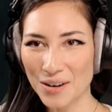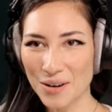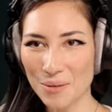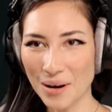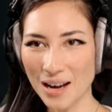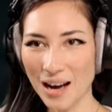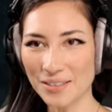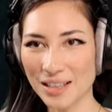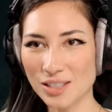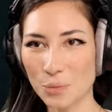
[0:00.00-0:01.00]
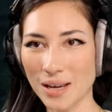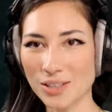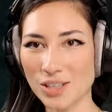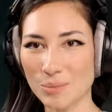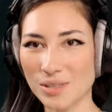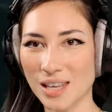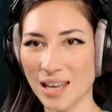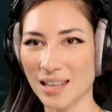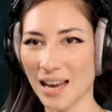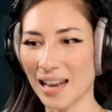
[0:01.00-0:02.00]
My god, that swing jump scared
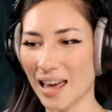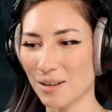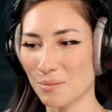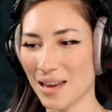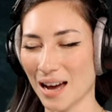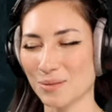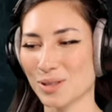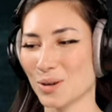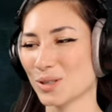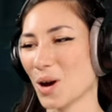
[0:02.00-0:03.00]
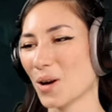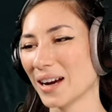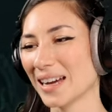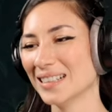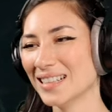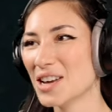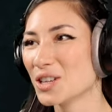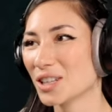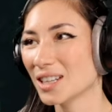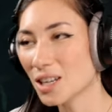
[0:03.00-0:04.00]
the hell out of me. I'm so sorry.
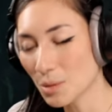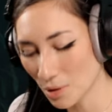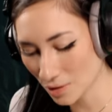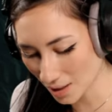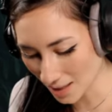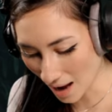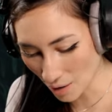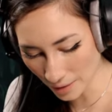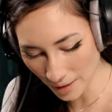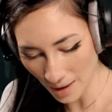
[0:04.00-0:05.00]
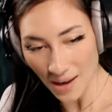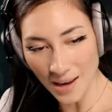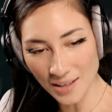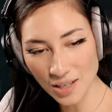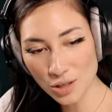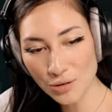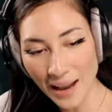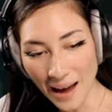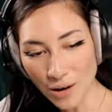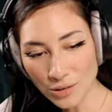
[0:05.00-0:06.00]
Should I turn the music down? Is it too
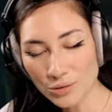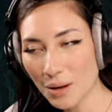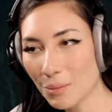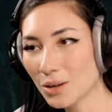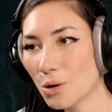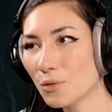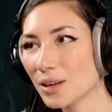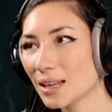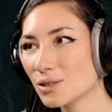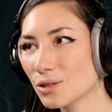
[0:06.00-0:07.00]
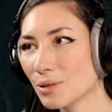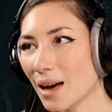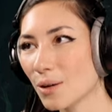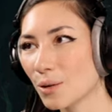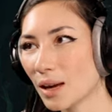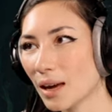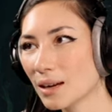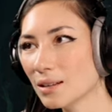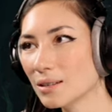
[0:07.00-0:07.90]
loud? You let me know if it gets too loud, okay?